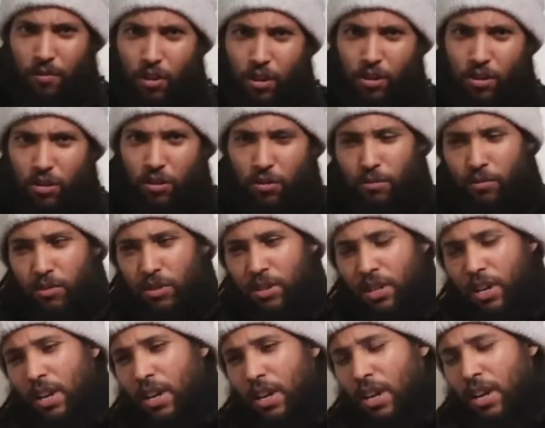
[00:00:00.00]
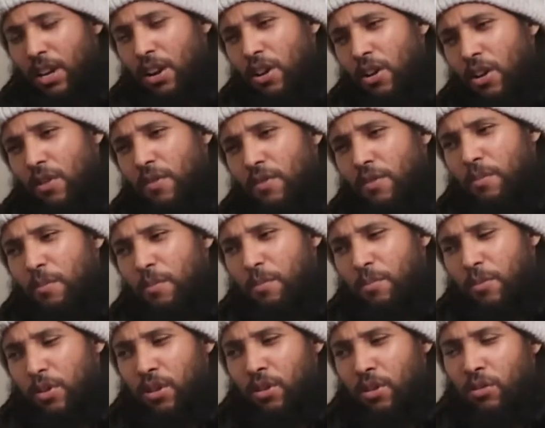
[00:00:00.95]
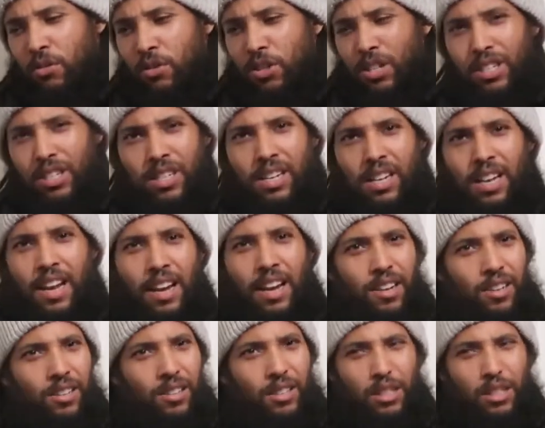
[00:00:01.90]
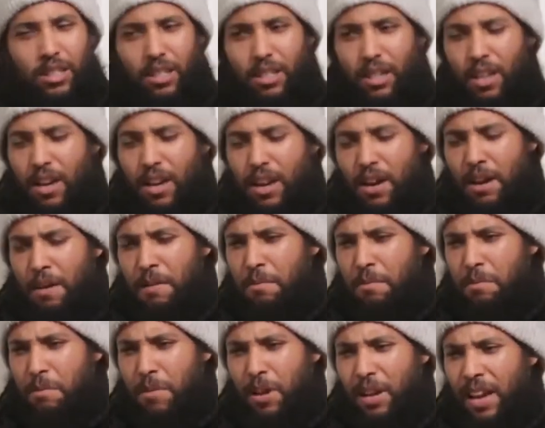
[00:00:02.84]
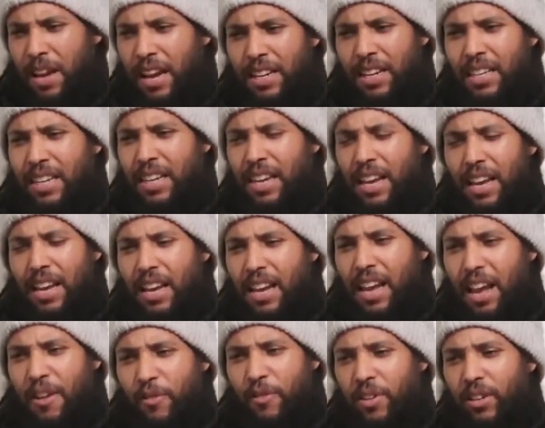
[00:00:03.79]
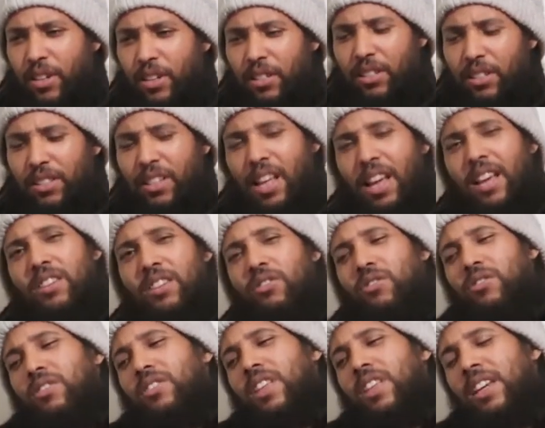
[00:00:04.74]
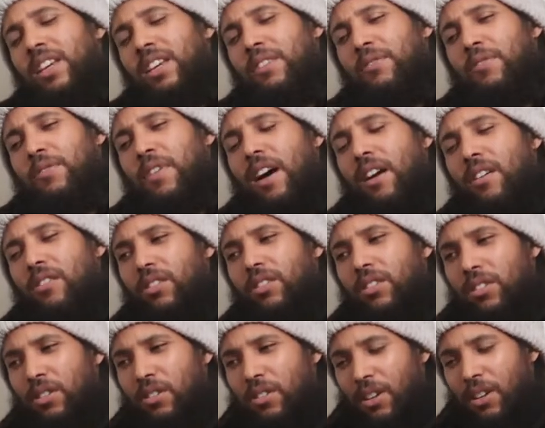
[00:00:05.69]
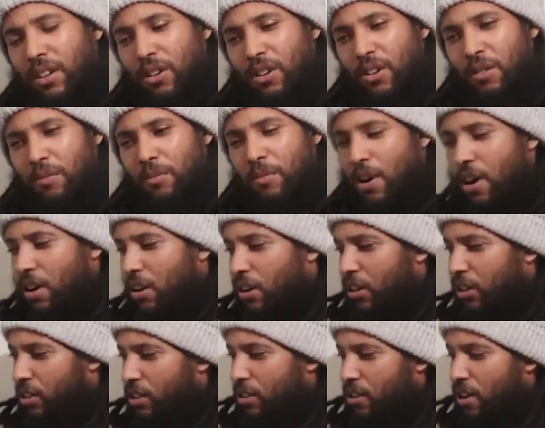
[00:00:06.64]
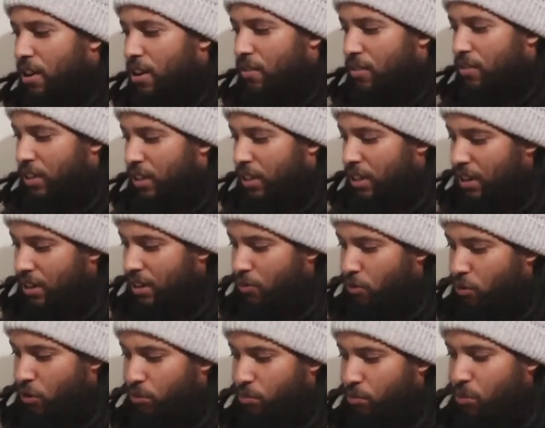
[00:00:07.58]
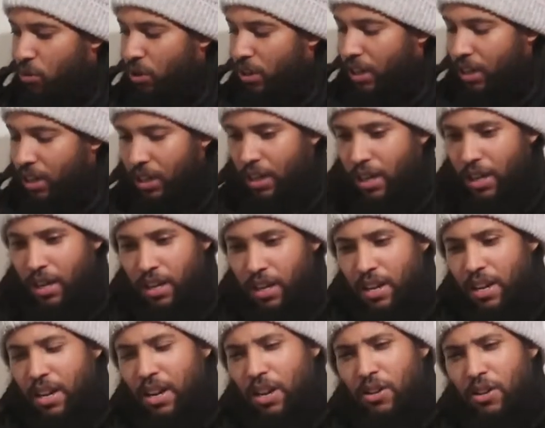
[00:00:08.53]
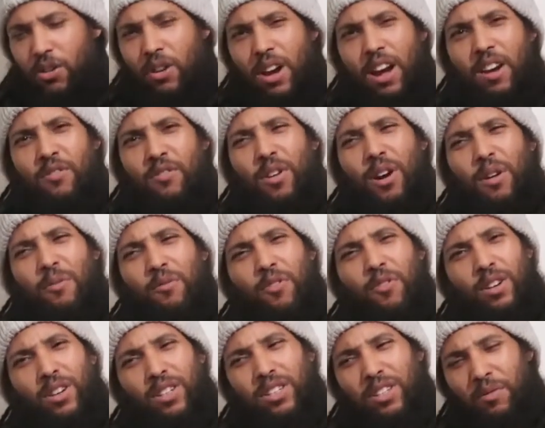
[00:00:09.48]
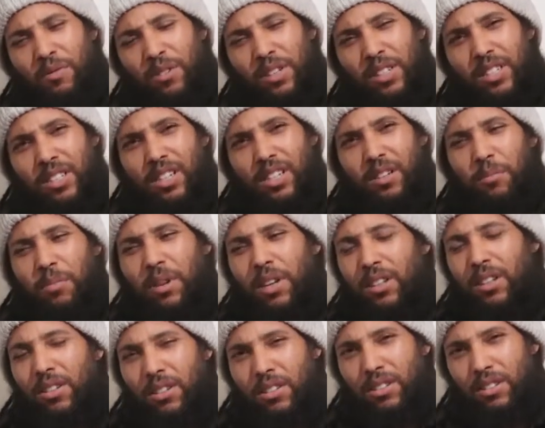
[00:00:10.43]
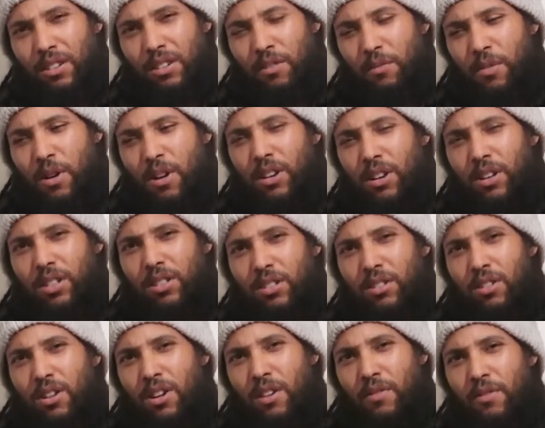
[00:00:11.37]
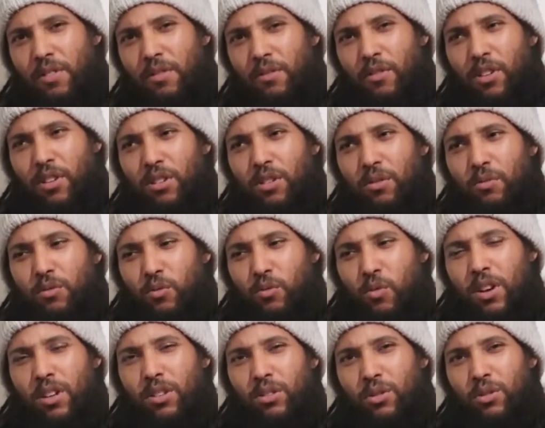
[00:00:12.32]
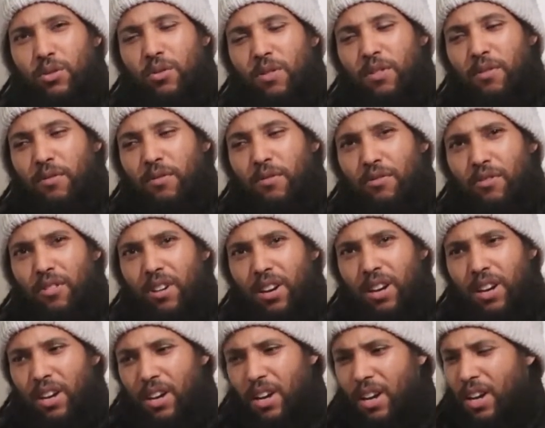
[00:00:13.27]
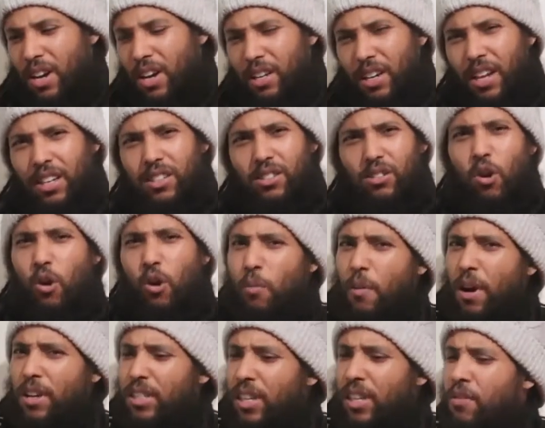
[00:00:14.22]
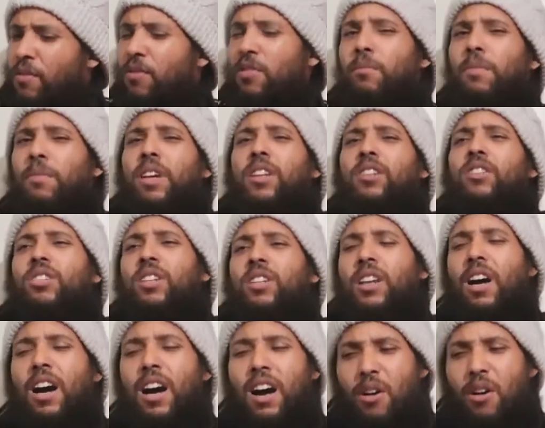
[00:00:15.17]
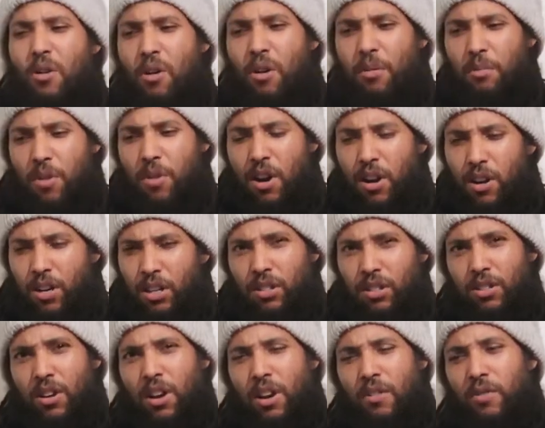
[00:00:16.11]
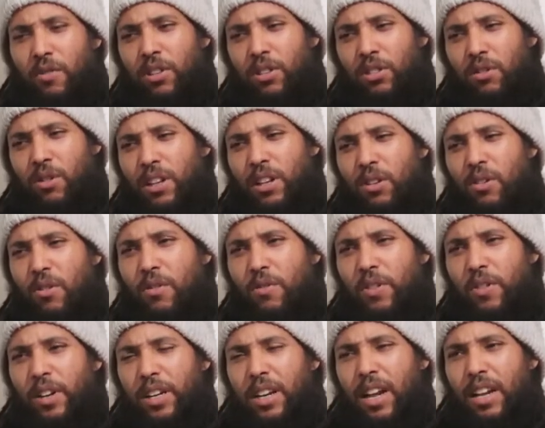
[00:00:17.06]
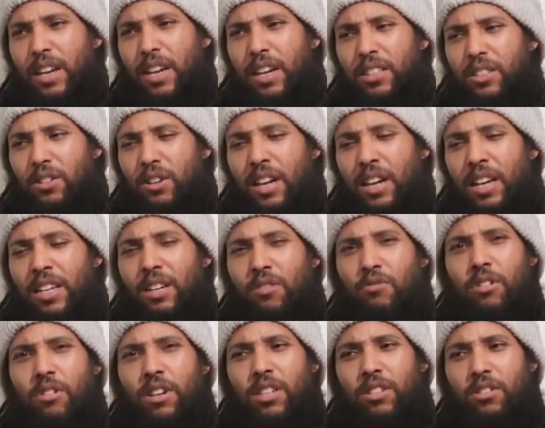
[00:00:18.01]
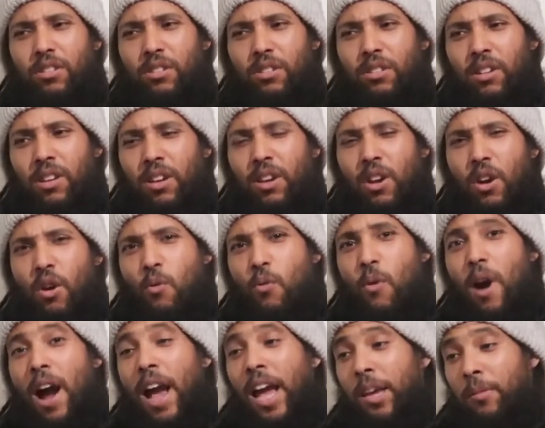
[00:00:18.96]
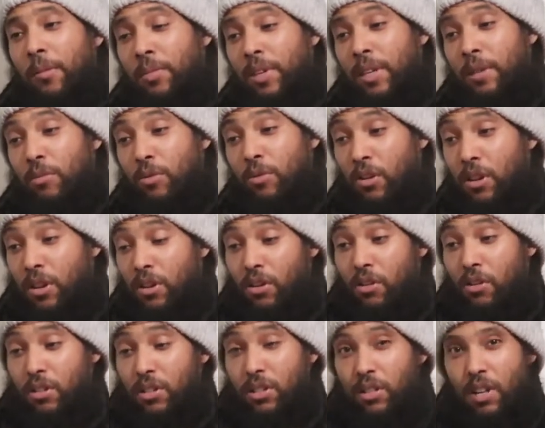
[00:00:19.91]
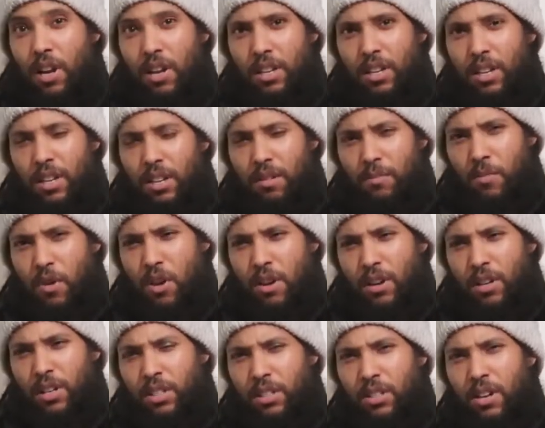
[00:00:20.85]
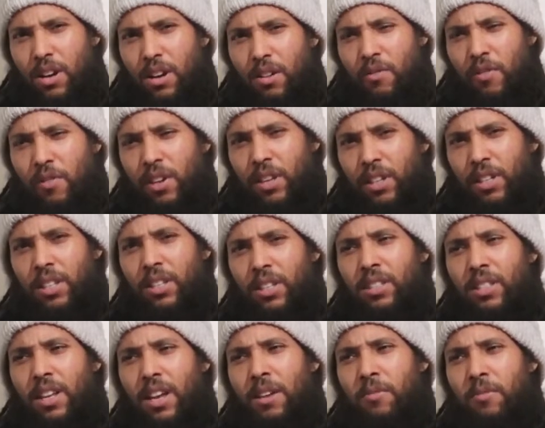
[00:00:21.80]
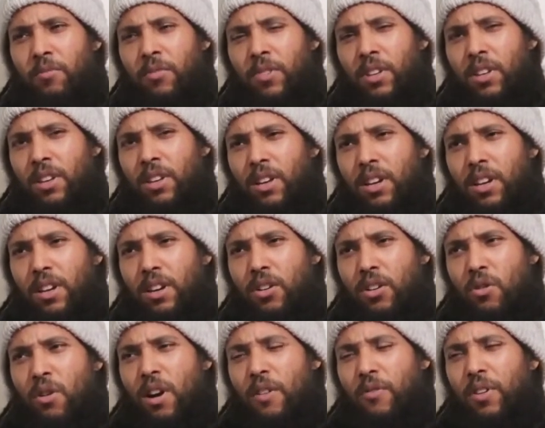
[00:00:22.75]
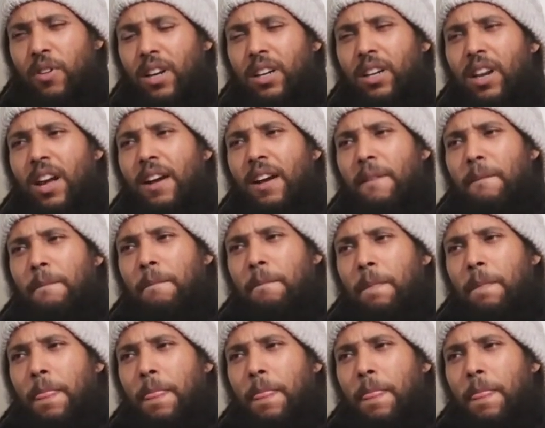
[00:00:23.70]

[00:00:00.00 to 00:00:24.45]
volumes of just letters, any evidence that they found on Marcus Garvey was put in there. You have Philosophies and Opinions of Marcus Garvey, volumes 1, 2, and 3. There's so much information out on Marcus Garvey, so I don't think that there's any reason why people are not studying Marcus Garvey in this time. I think that